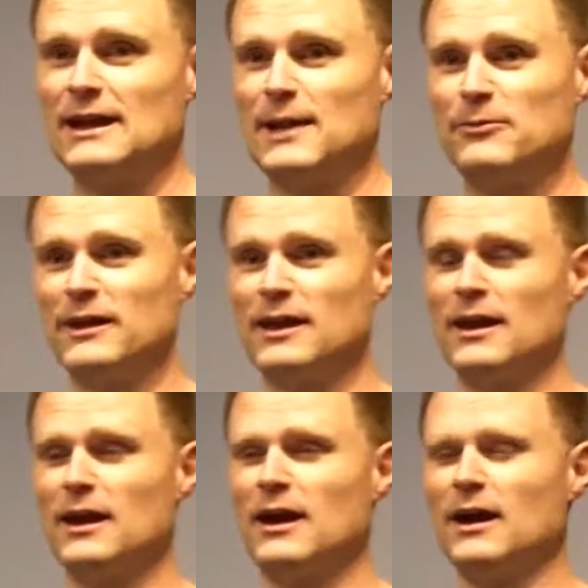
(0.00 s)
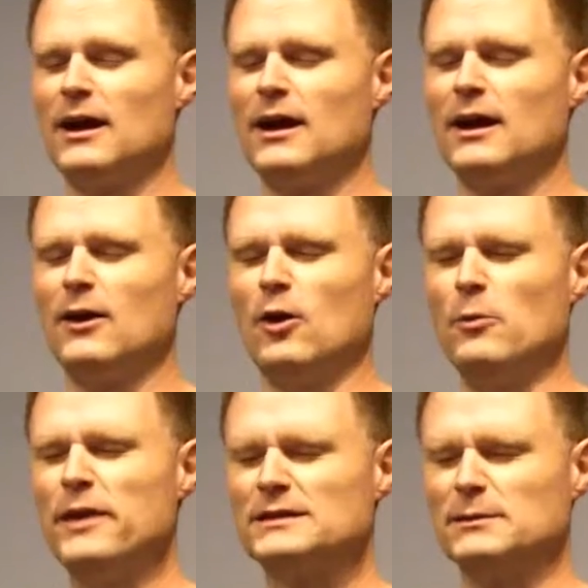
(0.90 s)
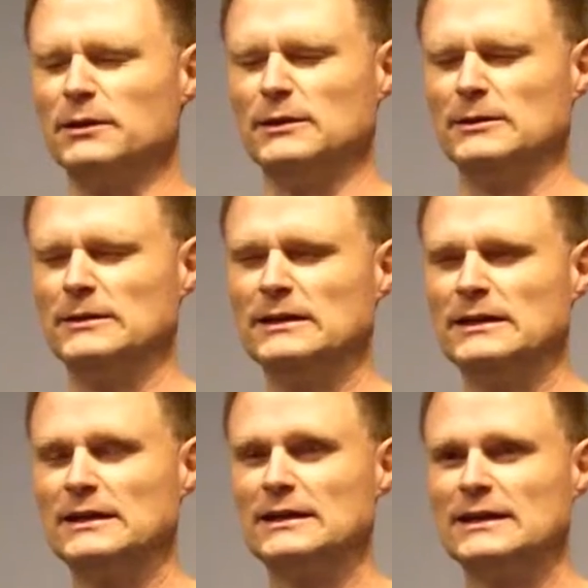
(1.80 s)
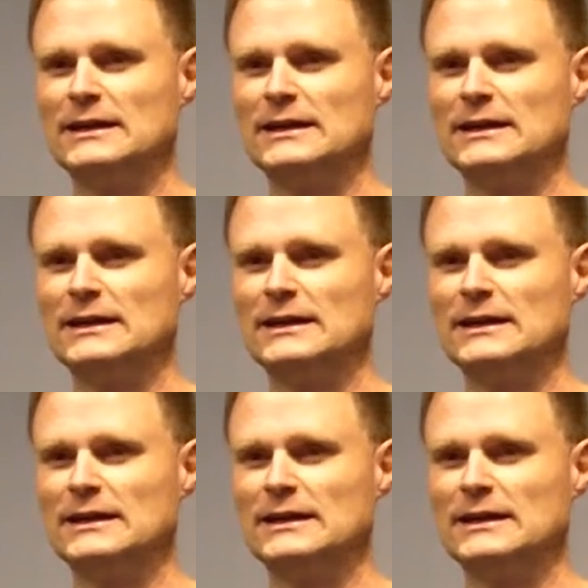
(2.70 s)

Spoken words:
And I'm thinking, I hope that's a balloon.